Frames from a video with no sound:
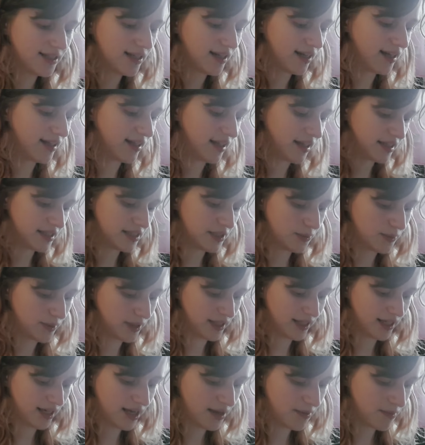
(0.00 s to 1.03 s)
I liked it when it
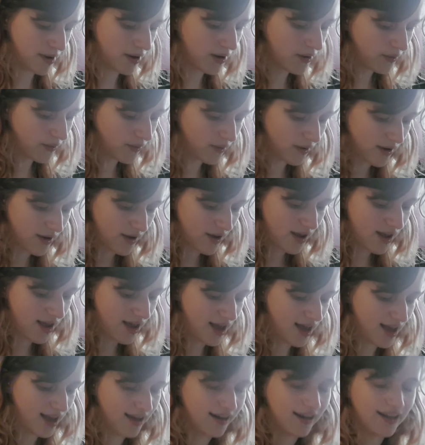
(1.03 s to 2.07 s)
came out,
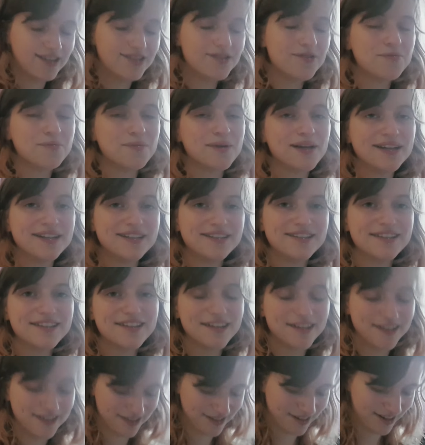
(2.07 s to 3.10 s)
and I don't mind
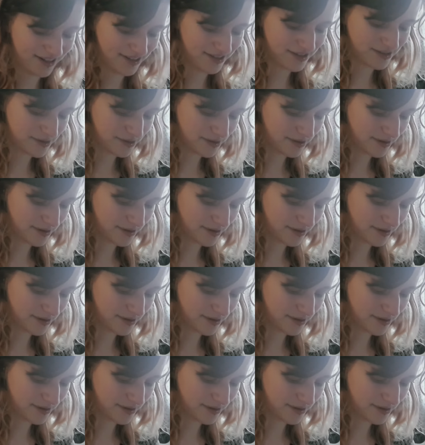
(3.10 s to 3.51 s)
a nice